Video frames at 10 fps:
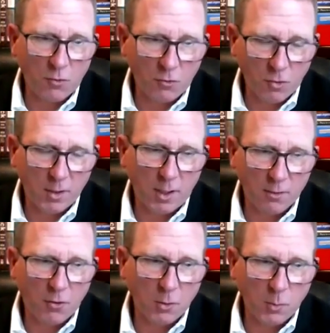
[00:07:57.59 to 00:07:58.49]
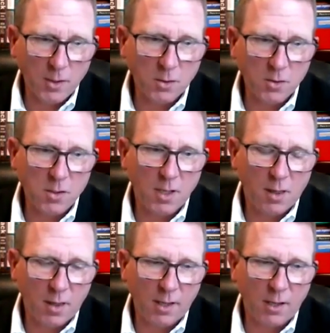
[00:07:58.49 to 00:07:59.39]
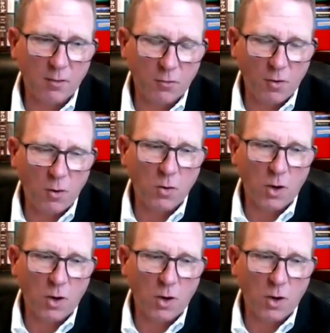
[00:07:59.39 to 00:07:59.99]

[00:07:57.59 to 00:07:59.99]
frontline fundraisers, they get phone